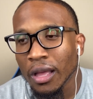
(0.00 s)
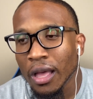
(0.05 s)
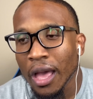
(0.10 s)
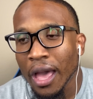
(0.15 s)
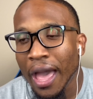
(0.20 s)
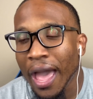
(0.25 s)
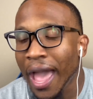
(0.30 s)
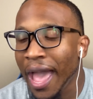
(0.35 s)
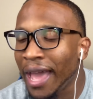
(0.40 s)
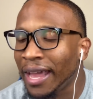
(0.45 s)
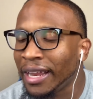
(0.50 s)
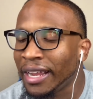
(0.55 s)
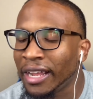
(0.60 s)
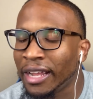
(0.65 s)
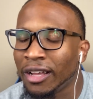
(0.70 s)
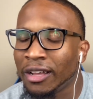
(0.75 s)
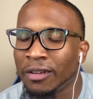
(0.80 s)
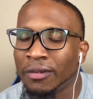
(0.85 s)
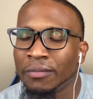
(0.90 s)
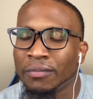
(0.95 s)
Had
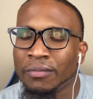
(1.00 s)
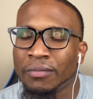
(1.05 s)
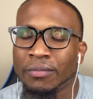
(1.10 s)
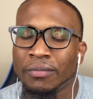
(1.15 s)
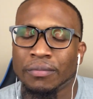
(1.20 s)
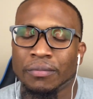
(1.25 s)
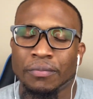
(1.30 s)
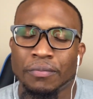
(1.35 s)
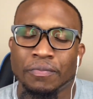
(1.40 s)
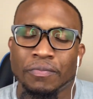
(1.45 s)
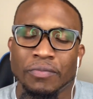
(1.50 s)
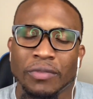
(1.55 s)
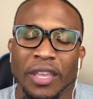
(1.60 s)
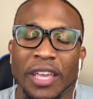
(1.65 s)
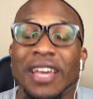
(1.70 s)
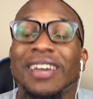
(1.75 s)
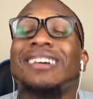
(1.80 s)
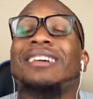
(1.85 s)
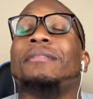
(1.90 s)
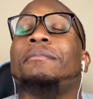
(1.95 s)
him
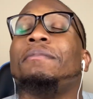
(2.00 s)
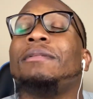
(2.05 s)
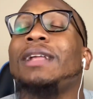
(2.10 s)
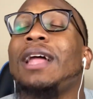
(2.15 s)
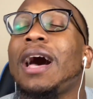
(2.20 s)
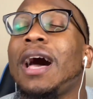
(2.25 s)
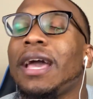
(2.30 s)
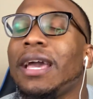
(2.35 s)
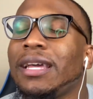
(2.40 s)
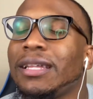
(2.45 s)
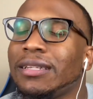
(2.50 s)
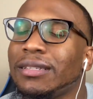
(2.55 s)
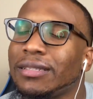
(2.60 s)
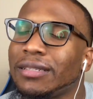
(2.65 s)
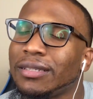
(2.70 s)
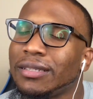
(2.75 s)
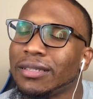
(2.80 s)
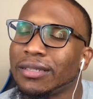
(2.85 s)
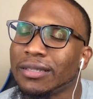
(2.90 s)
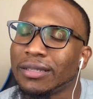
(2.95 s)
in
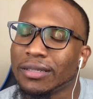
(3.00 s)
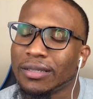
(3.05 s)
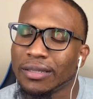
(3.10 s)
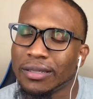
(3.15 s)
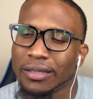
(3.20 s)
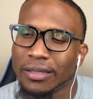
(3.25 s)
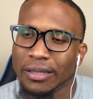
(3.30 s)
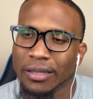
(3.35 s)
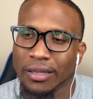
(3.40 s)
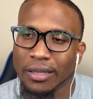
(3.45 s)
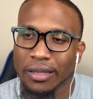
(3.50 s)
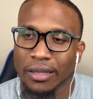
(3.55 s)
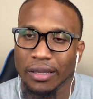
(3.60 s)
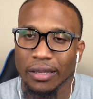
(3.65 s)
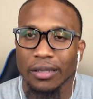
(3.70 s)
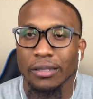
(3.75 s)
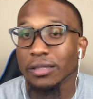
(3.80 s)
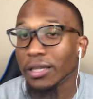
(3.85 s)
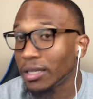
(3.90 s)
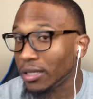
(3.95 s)
compliance.
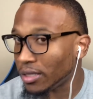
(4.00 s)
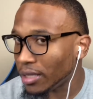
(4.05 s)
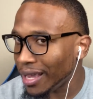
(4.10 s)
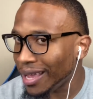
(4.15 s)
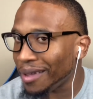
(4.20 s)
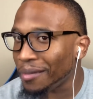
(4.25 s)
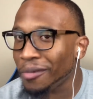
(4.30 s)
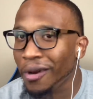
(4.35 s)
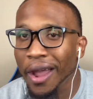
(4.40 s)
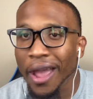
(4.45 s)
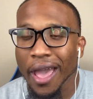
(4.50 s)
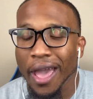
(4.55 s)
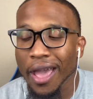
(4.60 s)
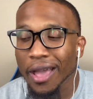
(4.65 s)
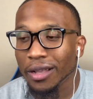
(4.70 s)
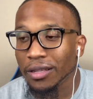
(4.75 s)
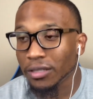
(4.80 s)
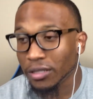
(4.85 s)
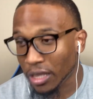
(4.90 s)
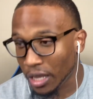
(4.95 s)
He said, same
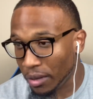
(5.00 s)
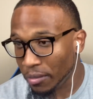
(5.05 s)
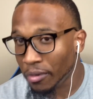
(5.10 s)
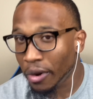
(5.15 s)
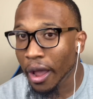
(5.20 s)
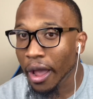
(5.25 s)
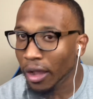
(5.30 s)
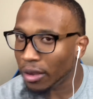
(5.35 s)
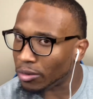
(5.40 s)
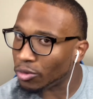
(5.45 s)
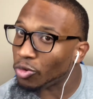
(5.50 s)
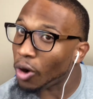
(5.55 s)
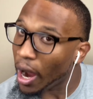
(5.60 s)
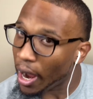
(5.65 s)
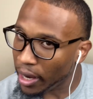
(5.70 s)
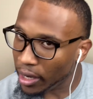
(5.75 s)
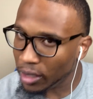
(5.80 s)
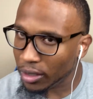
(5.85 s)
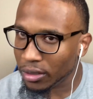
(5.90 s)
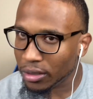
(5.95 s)
rag,
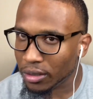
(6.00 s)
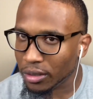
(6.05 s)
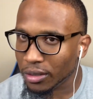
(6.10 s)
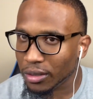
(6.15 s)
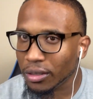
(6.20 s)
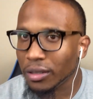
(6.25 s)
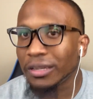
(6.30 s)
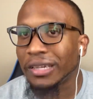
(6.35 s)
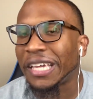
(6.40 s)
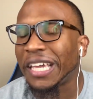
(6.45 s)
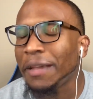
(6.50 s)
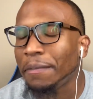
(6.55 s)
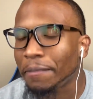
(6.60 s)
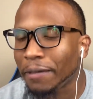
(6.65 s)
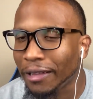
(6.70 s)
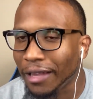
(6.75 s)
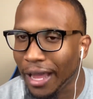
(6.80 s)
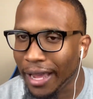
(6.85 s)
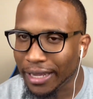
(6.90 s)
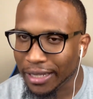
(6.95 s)
right? Keep
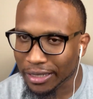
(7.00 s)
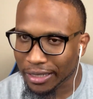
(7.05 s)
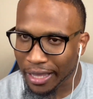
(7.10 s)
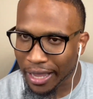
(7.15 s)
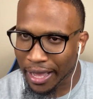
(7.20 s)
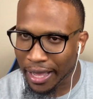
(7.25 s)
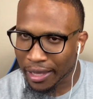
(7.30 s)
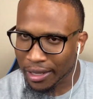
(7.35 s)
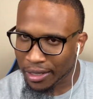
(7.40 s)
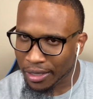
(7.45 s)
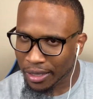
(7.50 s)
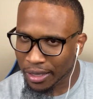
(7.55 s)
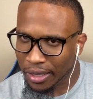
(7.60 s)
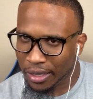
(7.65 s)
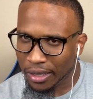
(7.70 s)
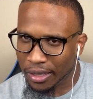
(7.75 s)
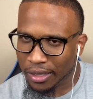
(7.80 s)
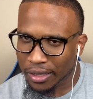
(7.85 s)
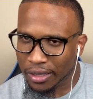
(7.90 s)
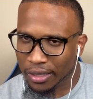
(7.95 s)
it like that.
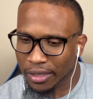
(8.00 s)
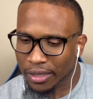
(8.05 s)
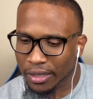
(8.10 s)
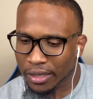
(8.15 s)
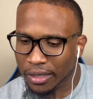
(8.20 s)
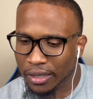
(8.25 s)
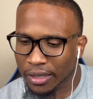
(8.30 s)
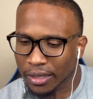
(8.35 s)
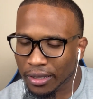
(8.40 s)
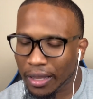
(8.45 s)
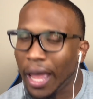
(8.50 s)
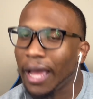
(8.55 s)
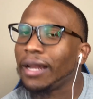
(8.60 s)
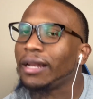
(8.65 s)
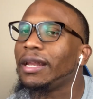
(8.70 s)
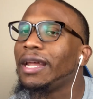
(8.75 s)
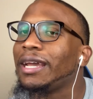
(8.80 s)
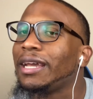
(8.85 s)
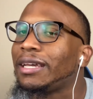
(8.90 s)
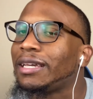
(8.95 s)
Like,
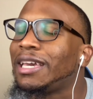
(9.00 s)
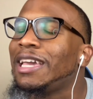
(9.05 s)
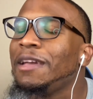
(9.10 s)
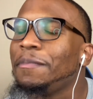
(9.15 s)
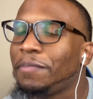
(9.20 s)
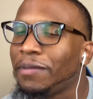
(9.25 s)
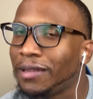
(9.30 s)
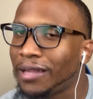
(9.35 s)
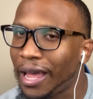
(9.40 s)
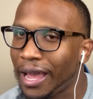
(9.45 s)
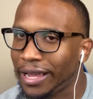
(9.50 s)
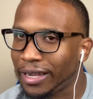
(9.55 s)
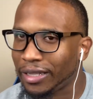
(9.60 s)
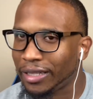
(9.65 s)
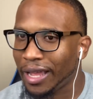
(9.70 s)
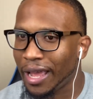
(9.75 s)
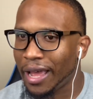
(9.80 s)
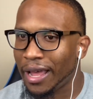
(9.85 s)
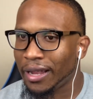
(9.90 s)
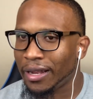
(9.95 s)
nigga, keep it like
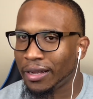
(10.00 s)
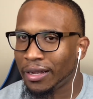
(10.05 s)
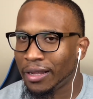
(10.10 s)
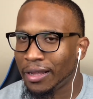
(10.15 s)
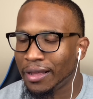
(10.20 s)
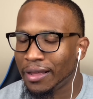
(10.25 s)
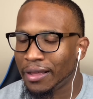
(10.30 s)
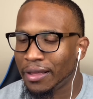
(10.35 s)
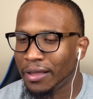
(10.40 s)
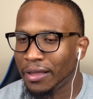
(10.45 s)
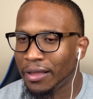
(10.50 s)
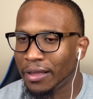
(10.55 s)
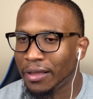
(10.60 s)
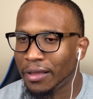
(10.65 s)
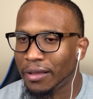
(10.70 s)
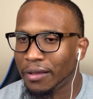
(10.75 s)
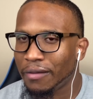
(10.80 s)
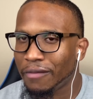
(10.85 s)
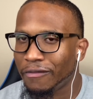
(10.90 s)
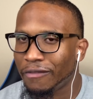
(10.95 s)
that.
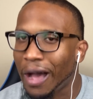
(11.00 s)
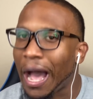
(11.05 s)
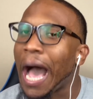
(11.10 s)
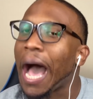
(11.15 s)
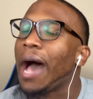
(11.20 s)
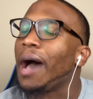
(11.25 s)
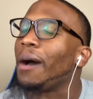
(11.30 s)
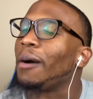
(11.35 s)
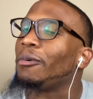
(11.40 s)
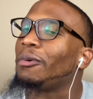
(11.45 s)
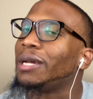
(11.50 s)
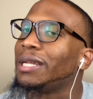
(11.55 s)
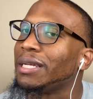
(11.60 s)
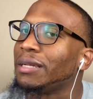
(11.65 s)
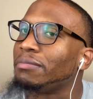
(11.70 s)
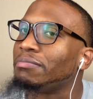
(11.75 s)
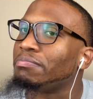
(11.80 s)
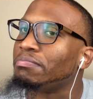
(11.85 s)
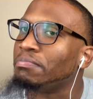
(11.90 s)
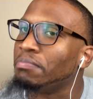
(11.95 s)
If I
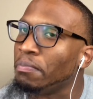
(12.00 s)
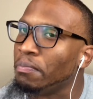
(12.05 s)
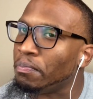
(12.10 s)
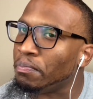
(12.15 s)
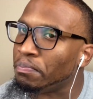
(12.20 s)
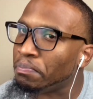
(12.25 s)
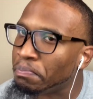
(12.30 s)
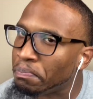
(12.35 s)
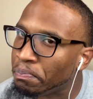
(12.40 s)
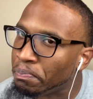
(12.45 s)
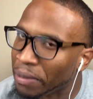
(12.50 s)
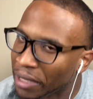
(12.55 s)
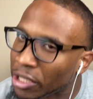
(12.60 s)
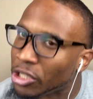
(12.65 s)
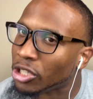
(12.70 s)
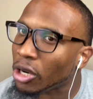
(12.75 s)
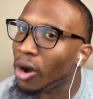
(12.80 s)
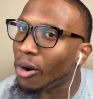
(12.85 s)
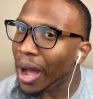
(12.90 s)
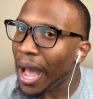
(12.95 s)
really
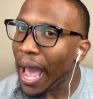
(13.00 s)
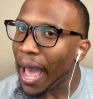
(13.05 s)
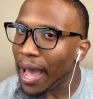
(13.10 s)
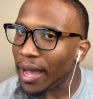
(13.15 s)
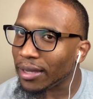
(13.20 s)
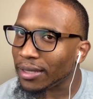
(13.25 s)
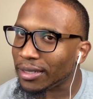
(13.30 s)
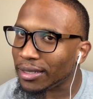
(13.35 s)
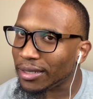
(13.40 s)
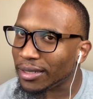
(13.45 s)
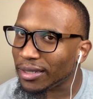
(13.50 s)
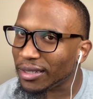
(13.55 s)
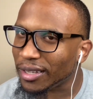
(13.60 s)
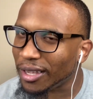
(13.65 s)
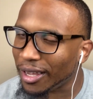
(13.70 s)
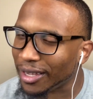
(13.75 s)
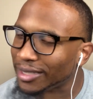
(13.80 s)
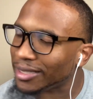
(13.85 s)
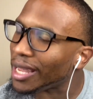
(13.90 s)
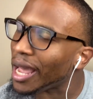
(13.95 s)
beat your ass.
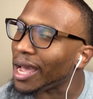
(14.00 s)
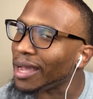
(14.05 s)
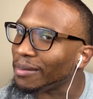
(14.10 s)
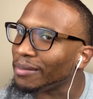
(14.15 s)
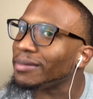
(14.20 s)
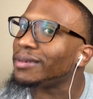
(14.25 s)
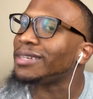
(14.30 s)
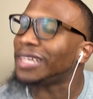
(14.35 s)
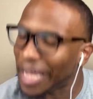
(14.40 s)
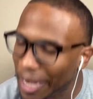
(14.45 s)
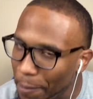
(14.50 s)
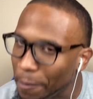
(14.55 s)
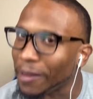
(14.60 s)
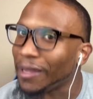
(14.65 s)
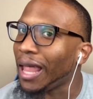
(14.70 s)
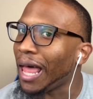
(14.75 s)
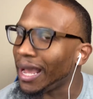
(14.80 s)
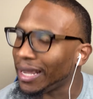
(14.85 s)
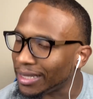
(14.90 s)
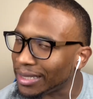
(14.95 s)
It's like, keep it
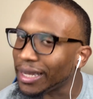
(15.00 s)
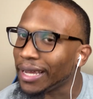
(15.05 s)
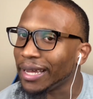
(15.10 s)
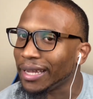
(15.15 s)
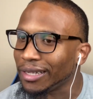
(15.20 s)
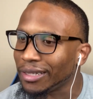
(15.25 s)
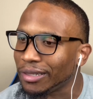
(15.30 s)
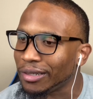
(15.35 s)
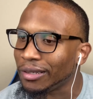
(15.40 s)
like that.